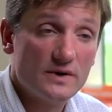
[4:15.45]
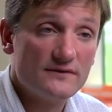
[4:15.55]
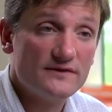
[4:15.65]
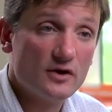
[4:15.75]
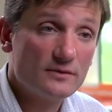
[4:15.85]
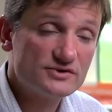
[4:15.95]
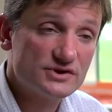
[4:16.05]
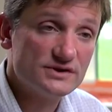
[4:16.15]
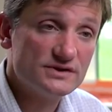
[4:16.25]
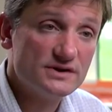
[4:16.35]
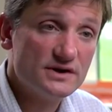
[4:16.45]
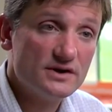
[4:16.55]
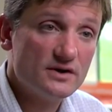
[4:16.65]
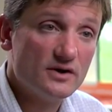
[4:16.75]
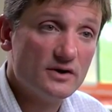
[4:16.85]
we have the option
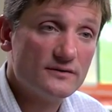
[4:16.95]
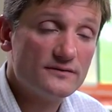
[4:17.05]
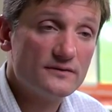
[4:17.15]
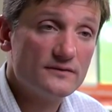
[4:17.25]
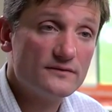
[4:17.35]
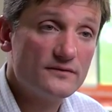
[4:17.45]
of